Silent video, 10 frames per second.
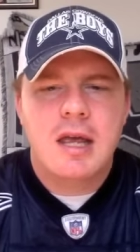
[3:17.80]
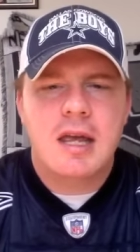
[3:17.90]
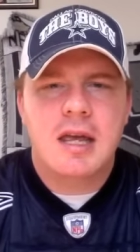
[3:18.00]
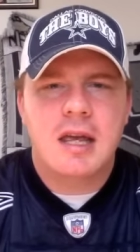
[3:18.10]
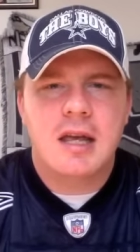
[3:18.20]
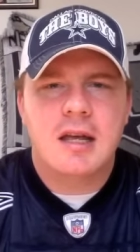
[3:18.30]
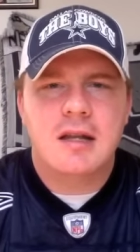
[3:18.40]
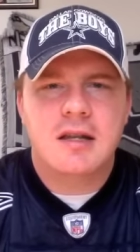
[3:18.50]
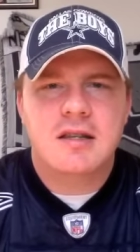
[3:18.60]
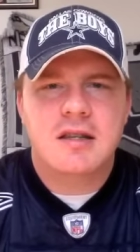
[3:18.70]

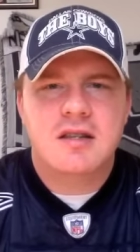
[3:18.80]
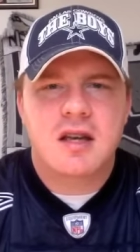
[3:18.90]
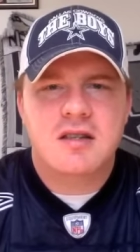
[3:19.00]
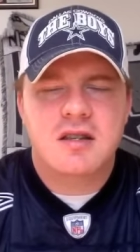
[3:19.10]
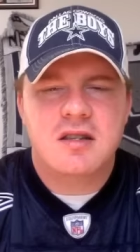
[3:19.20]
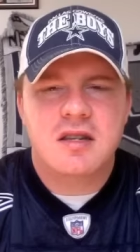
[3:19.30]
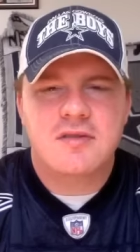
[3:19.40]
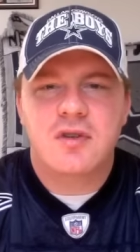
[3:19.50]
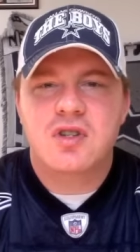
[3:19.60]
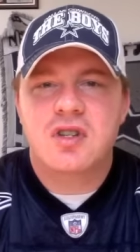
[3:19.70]
And it discusses his
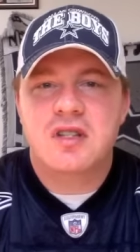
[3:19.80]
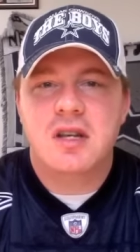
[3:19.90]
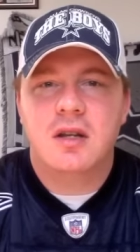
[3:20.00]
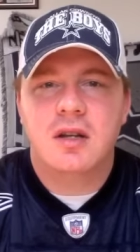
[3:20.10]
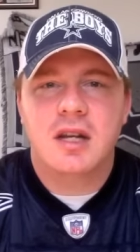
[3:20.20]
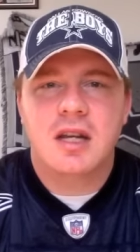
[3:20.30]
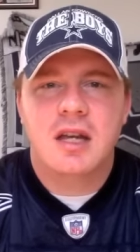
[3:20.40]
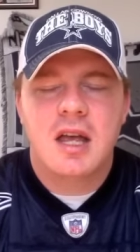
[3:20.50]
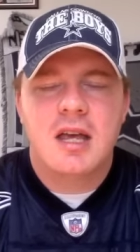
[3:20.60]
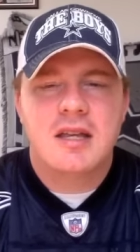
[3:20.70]
versatility.
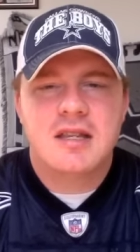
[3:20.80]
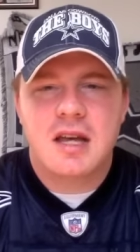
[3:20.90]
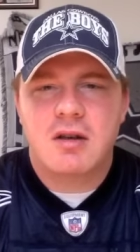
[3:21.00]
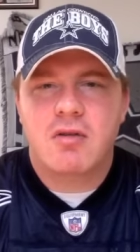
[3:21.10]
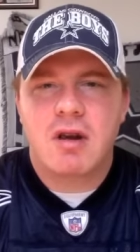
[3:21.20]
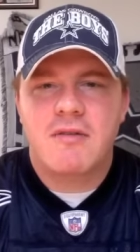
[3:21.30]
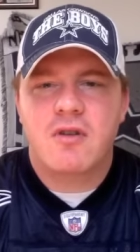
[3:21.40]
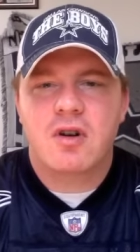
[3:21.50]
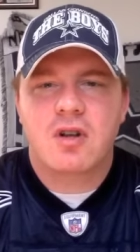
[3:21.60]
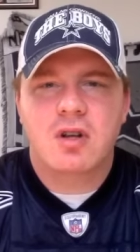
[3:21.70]
He's got a great
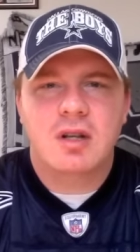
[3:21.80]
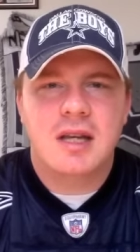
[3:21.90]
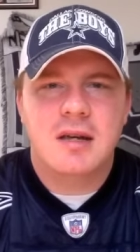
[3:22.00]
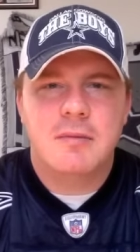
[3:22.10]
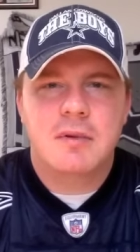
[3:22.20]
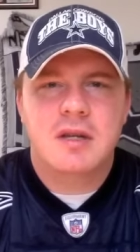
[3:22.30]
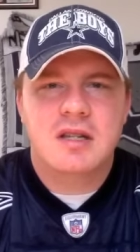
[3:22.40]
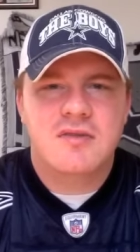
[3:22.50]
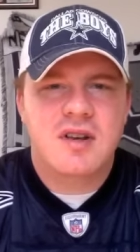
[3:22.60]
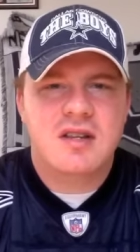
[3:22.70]
vertical leap.
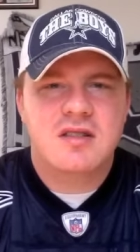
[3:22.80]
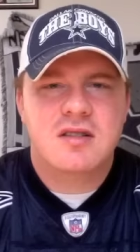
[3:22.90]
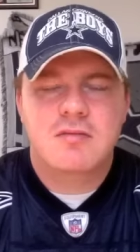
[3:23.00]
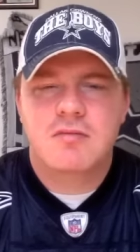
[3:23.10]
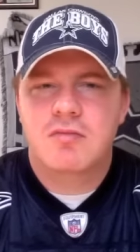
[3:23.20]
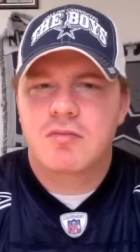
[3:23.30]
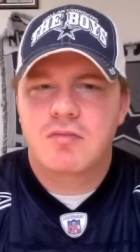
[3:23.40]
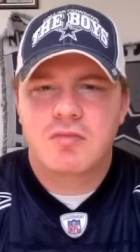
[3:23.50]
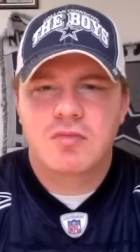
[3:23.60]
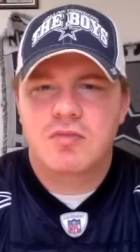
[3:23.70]
He's faced
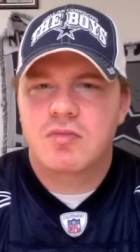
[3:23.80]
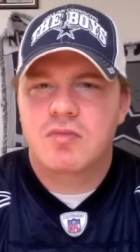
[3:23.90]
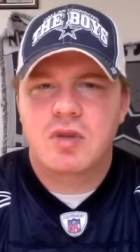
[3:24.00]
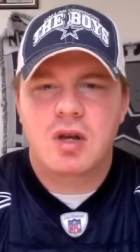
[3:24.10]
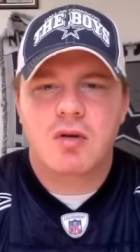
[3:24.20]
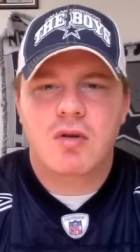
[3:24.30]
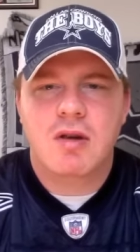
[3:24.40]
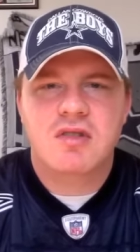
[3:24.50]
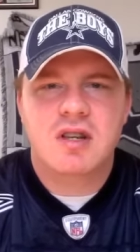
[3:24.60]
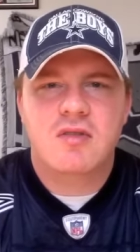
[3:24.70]
you know, great
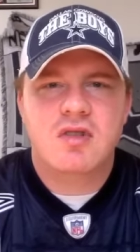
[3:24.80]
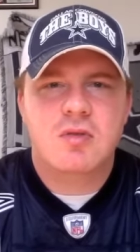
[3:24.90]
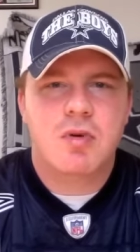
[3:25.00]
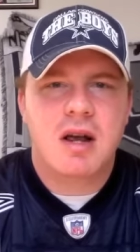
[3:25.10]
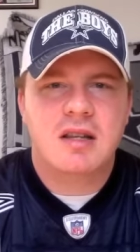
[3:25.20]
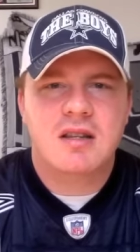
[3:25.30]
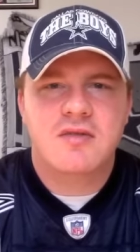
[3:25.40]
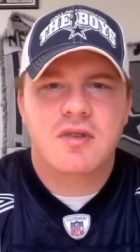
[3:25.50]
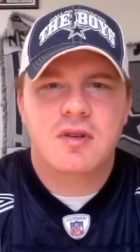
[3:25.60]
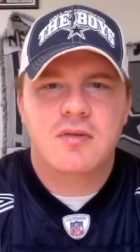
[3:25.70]
receivers in practice
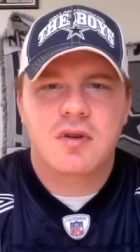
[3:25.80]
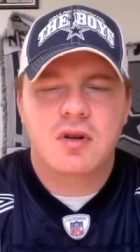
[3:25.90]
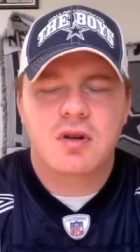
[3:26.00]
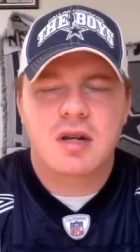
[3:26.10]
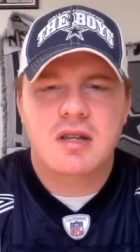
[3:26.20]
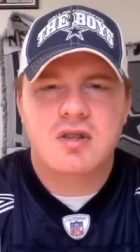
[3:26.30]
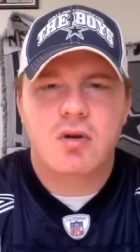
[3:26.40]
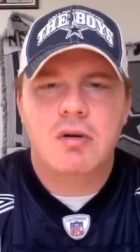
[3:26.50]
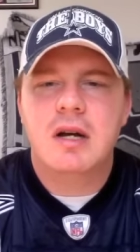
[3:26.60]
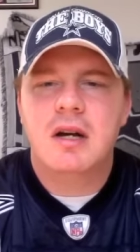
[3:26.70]
for, for his
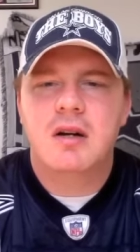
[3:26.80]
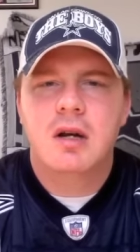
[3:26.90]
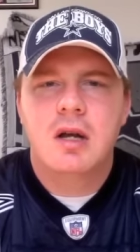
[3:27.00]
career.